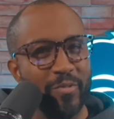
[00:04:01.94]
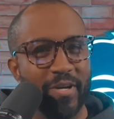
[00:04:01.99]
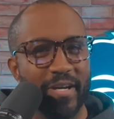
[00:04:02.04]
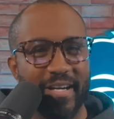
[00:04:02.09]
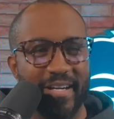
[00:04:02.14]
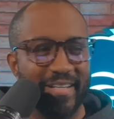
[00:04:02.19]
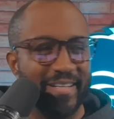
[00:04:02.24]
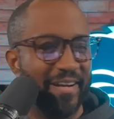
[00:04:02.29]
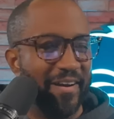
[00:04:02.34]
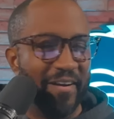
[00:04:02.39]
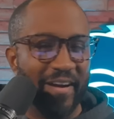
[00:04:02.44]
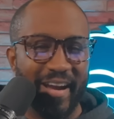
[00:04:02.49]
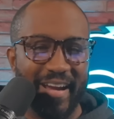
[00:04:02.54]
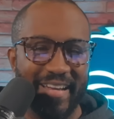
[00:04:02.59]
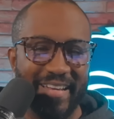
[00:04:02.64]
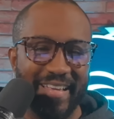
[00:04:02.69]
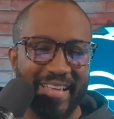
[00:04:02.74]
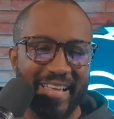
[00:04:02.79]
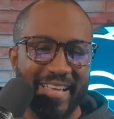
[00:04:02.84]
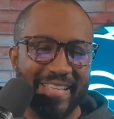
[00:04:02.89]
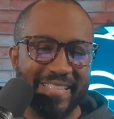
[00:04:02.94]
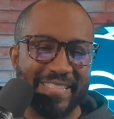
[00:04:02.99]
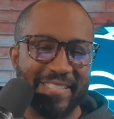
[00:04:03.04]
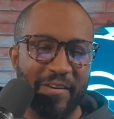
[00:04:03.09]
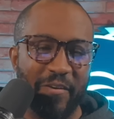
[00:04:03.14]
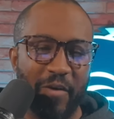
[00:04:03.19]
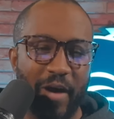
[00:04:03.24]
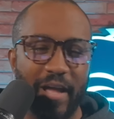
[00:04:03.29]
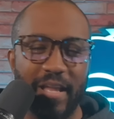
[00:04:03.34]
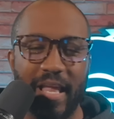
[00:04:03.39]
bruh. All right.
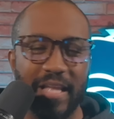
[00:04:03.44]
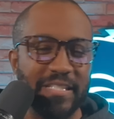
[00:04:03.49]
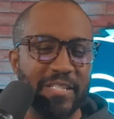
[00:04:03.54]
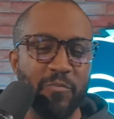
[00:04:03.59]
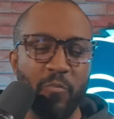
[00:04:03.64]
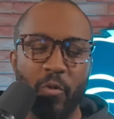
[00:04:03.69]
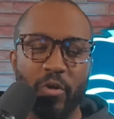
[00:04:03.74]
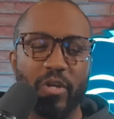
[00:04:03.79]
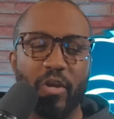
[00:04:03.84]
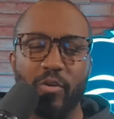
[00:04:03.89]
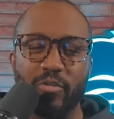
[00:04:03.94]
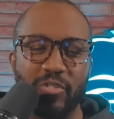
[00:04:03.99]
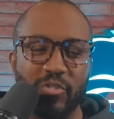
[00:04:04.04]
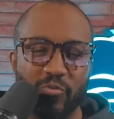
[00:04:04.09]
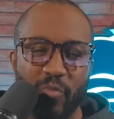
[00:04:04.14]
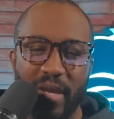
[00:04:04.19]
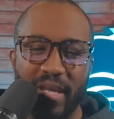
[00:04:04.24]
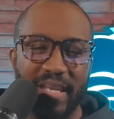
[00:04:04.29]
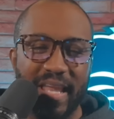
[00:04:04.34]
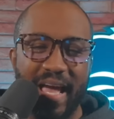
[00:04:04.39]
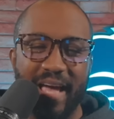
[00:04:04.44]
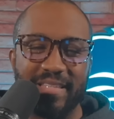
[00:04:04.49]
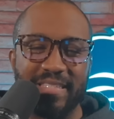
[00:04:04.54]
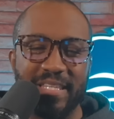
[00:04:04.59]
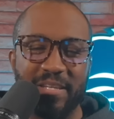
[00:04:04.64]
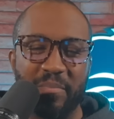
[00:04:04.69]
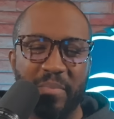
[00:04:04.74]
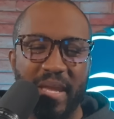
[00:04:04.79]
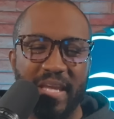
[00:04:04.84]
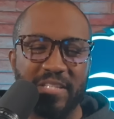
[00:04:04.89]
So I, I just want to go straight
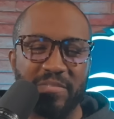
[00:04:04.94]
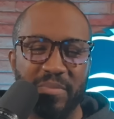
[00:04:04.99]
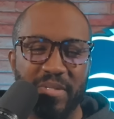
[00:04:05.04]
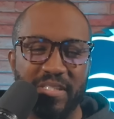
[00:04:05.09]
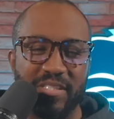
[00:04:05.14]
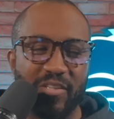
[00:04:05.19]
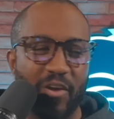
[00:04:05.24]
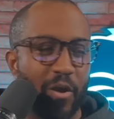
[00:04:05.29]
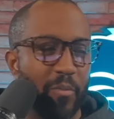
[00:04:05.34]
down to the basement